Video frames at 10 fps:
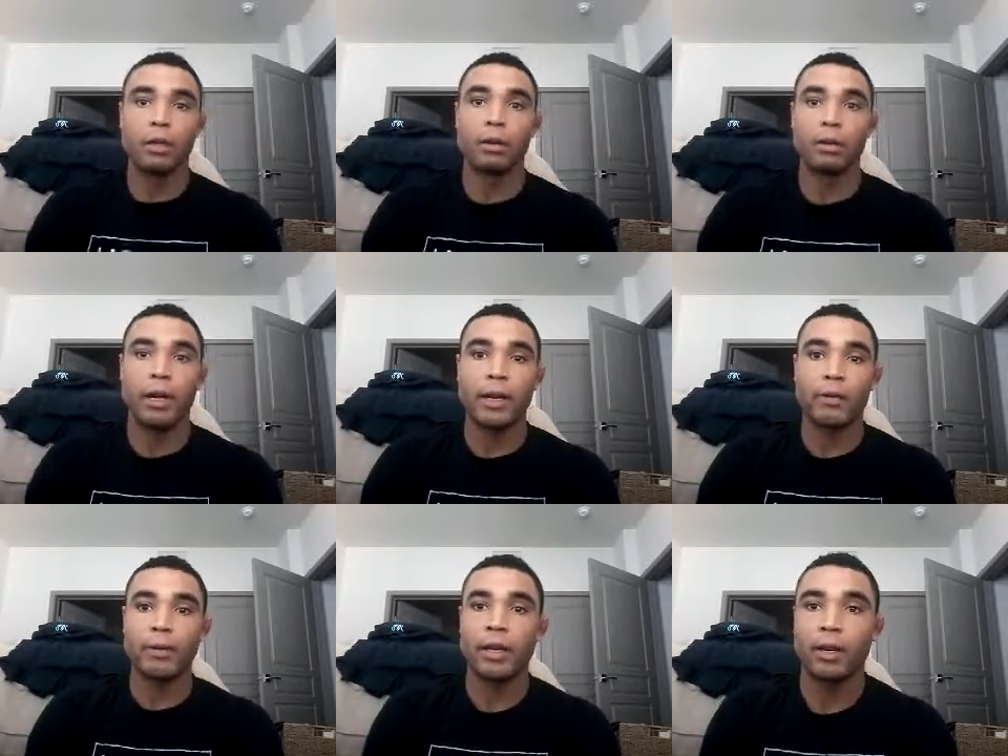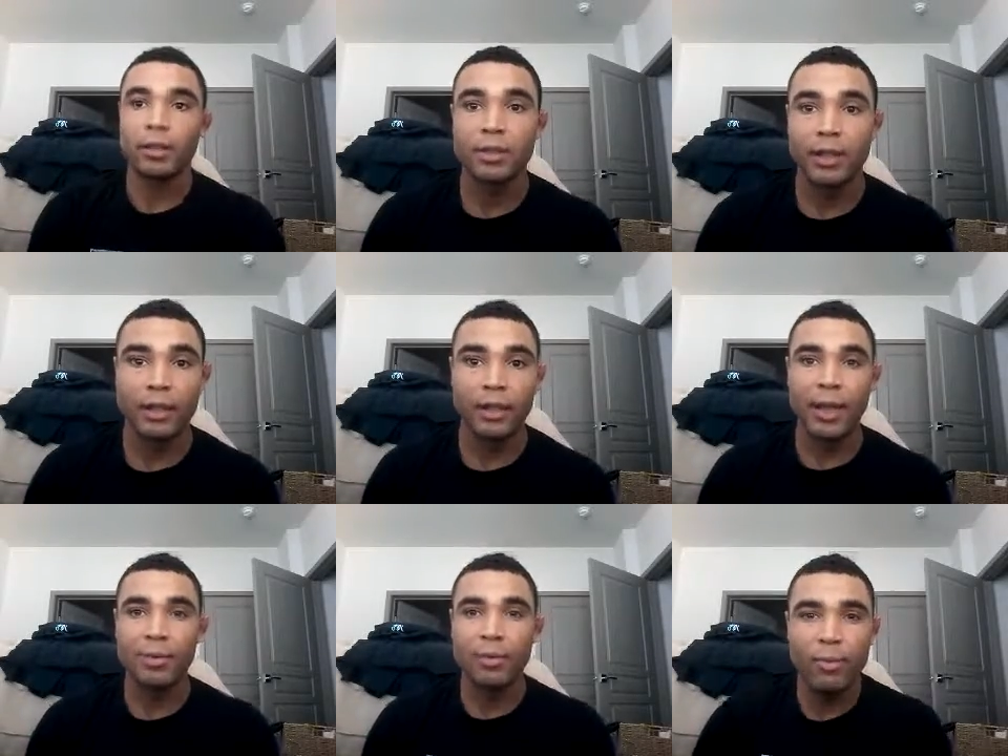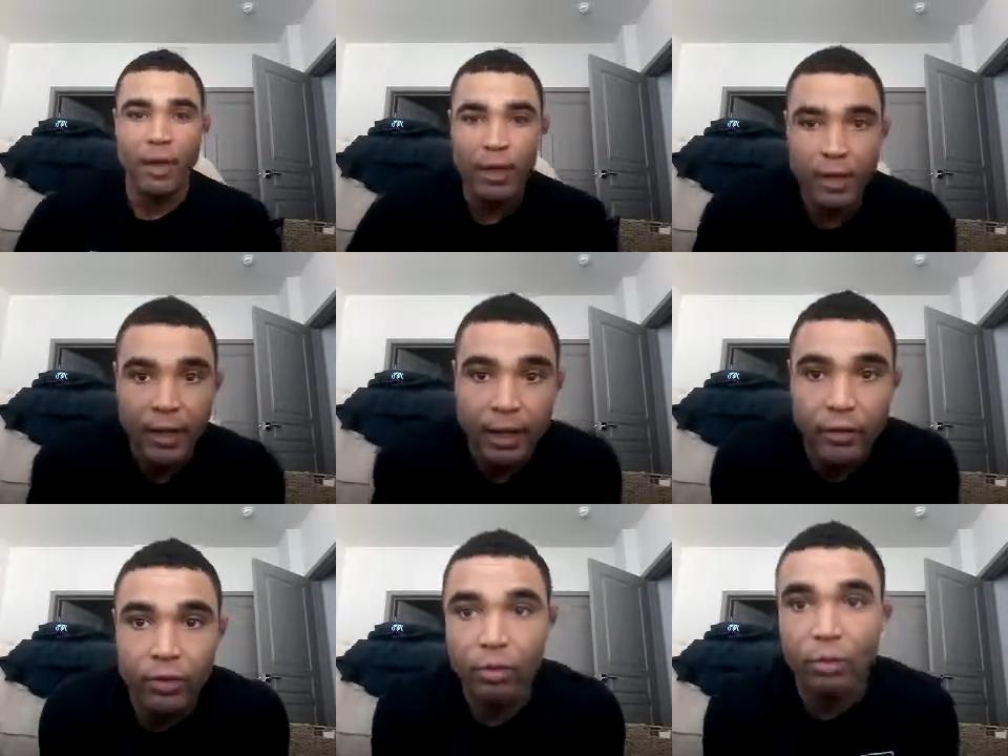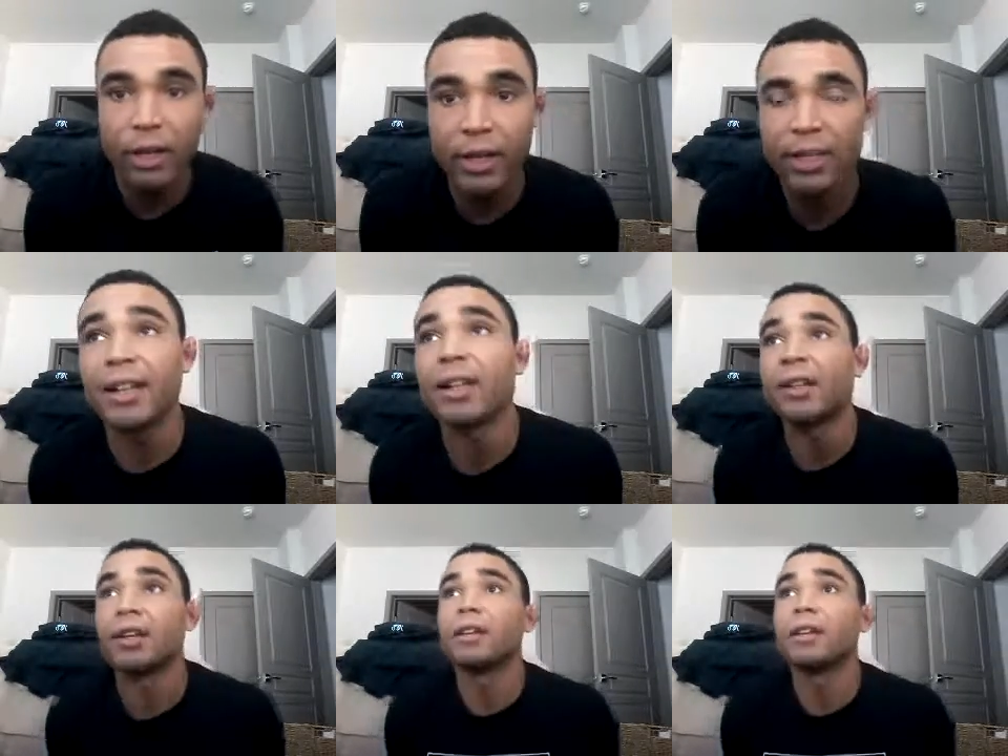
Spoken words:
Alright, here we go. Syndicate MMA day 29.